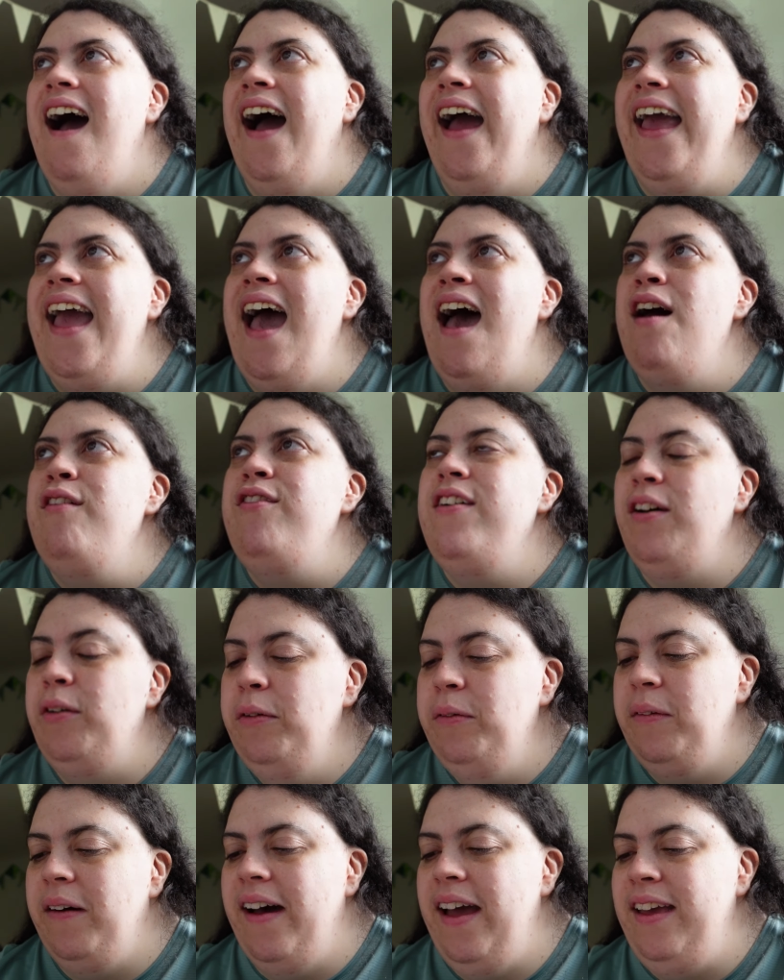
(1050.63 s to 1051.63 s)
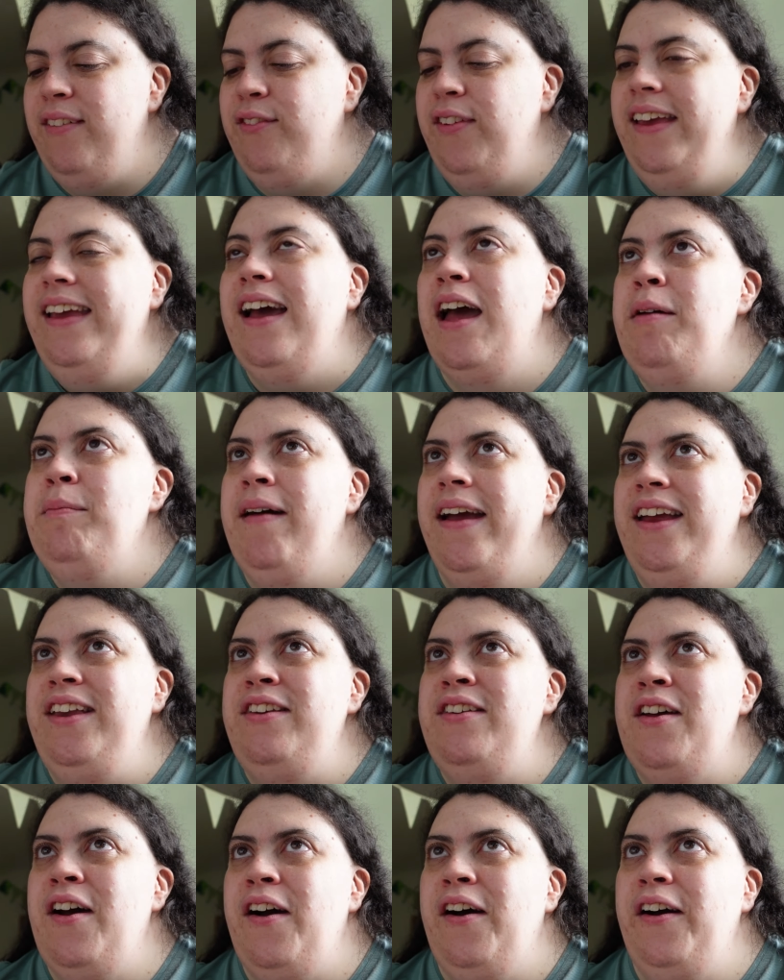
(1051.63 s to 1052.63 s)
I think I might
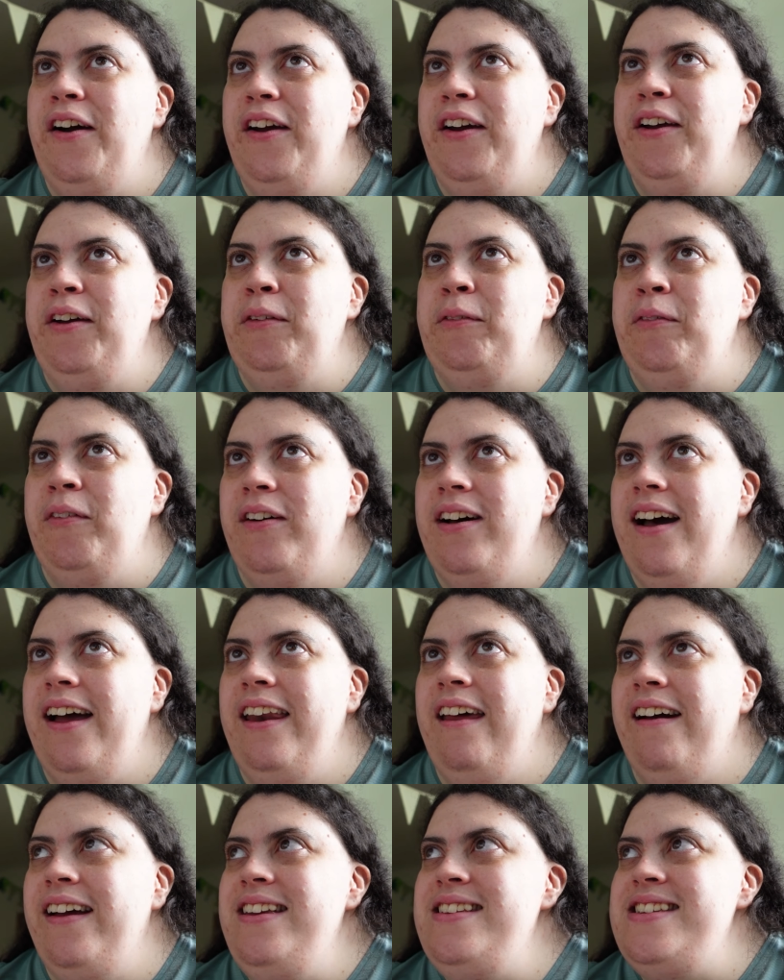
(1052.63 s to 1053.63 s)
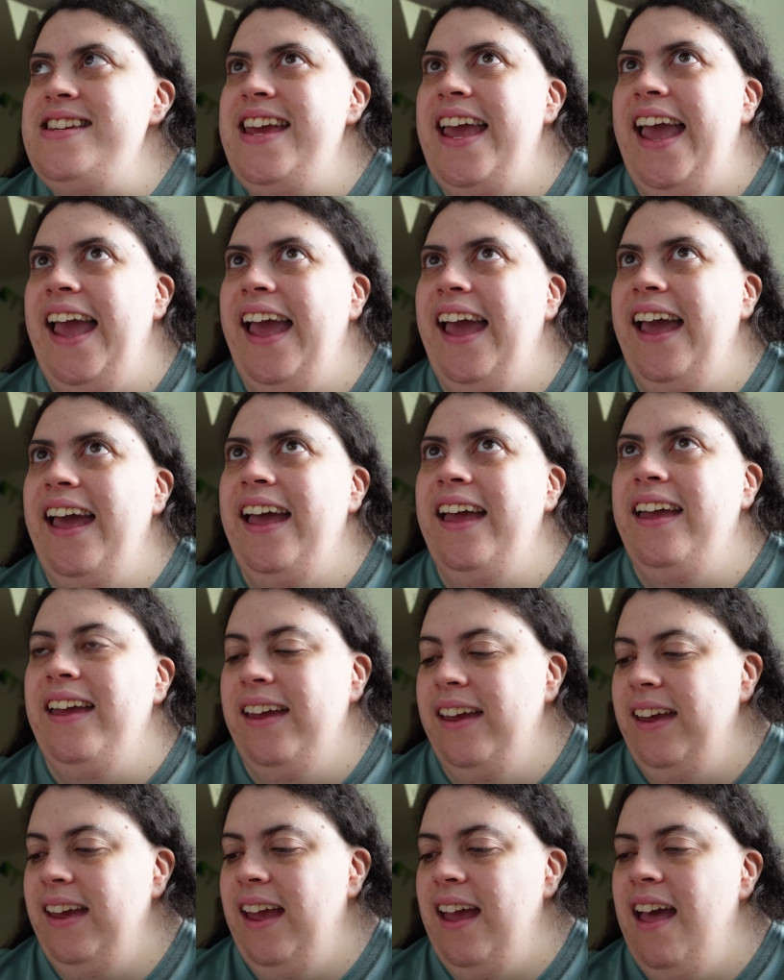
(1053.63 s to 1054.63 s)
know an idea
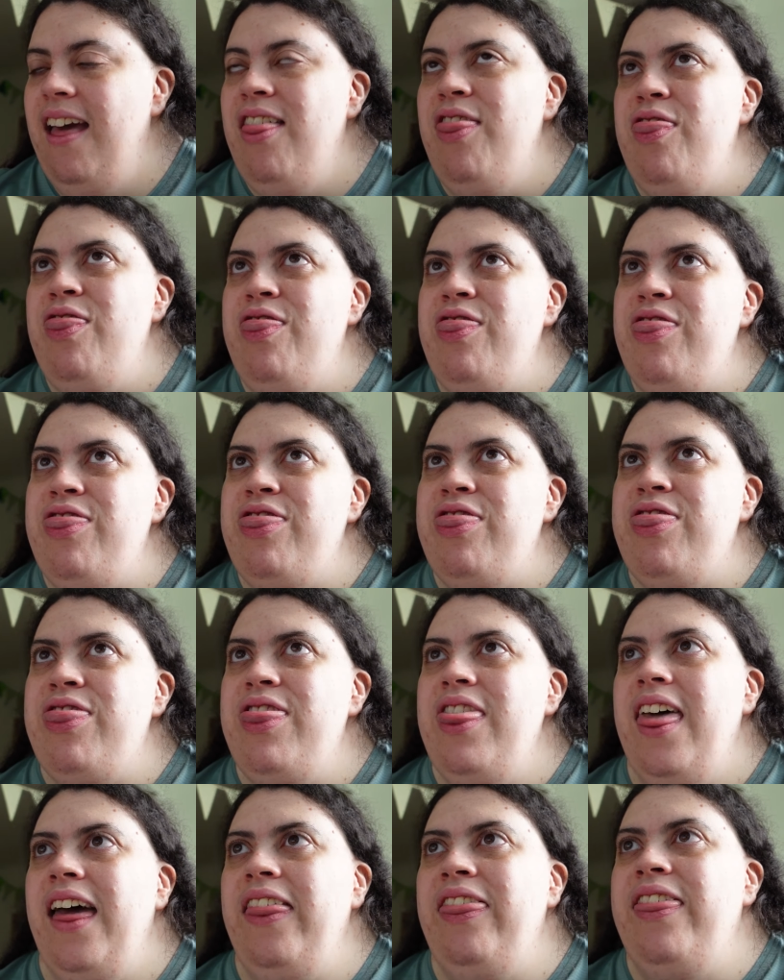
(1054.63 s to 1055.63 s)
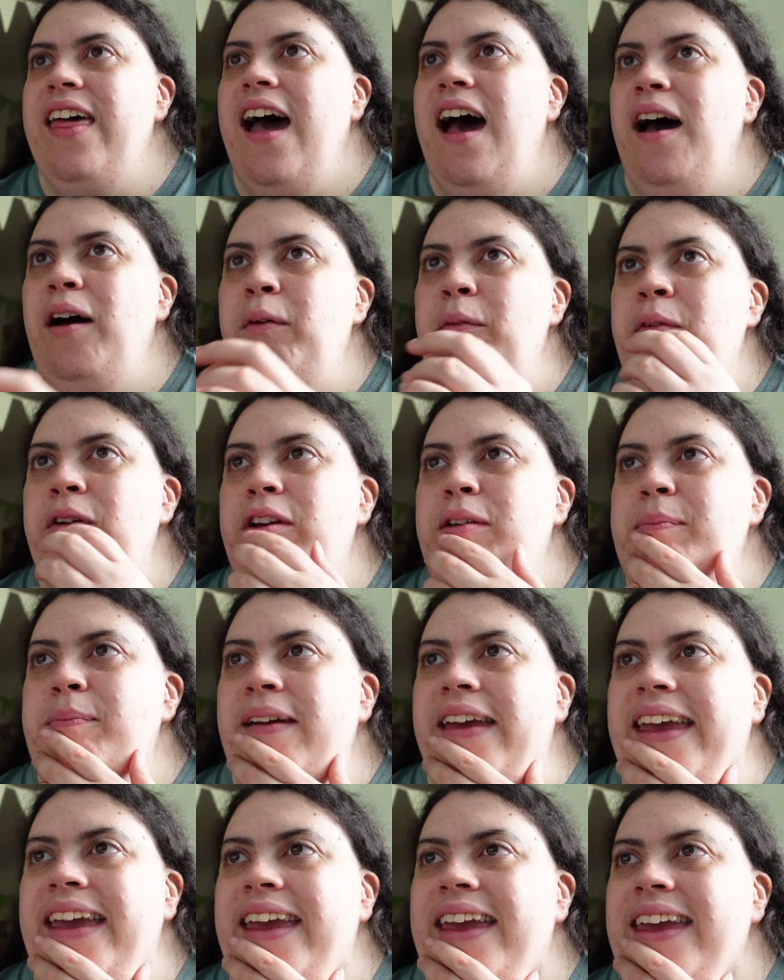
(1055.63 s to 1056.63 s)
that would
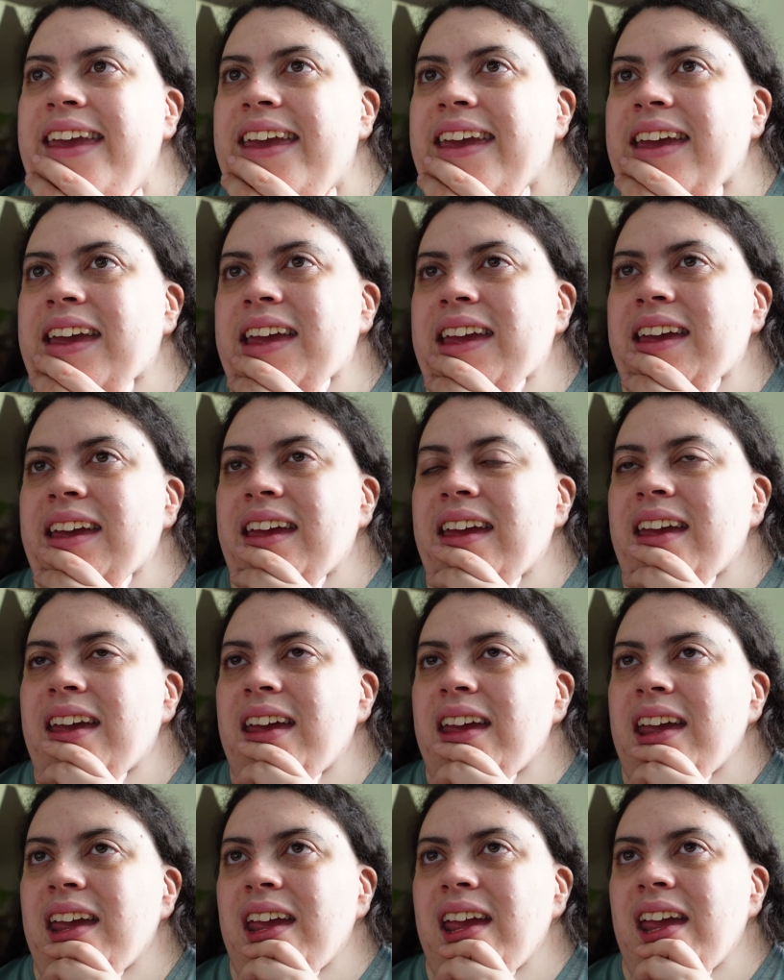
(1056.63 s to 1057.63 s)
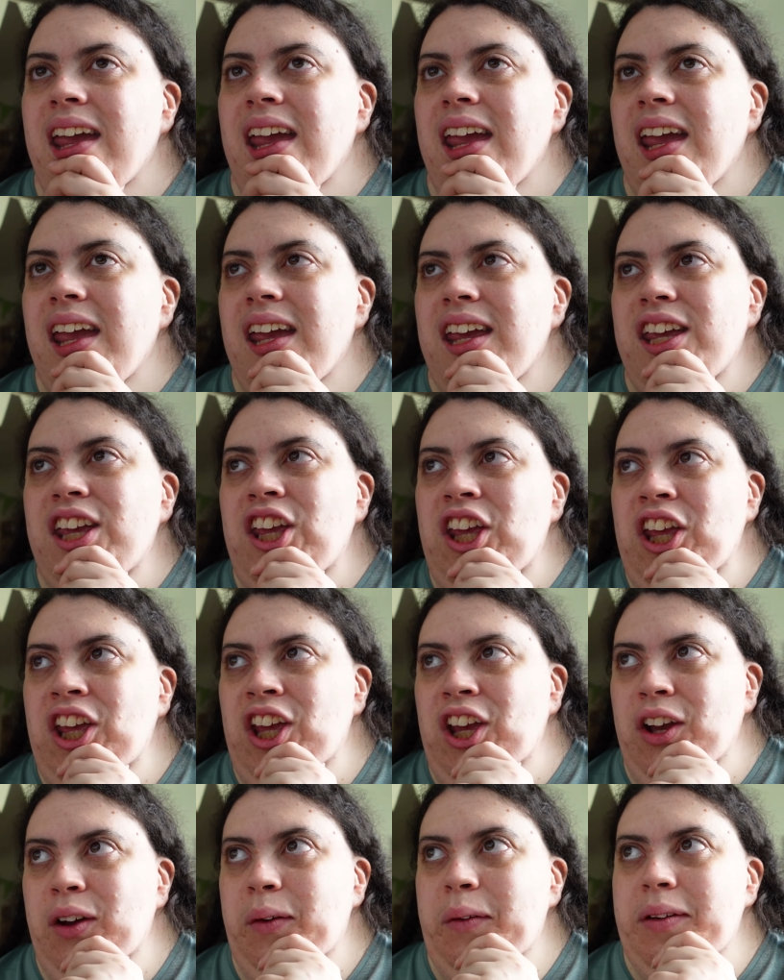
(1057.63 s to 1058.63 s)
be
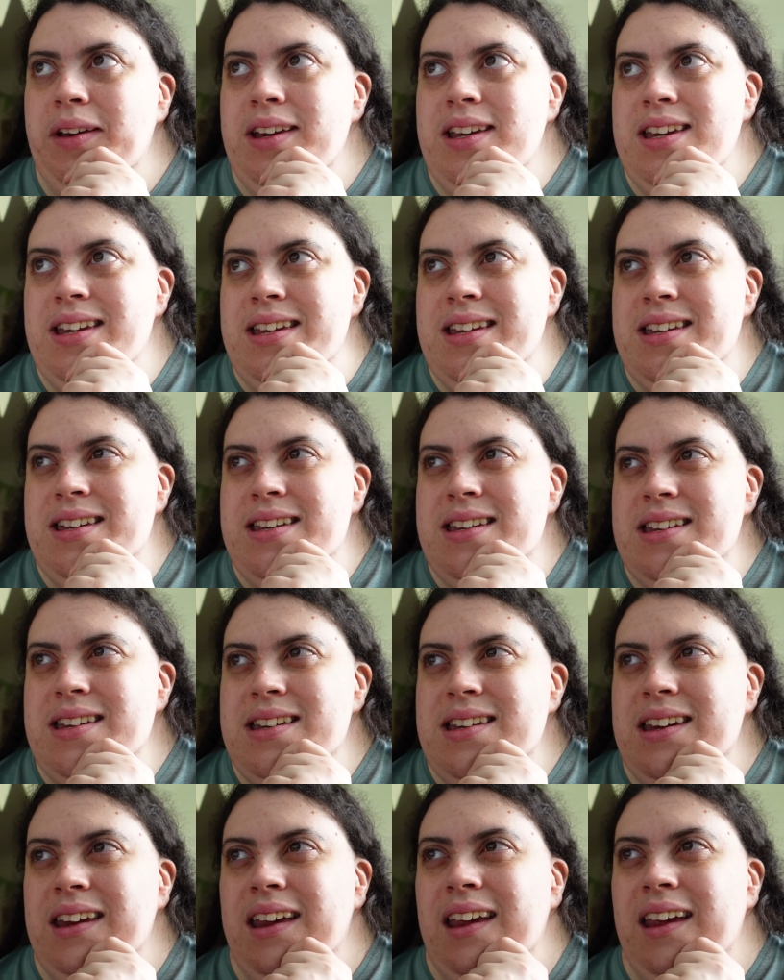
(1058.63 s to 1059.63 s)
cute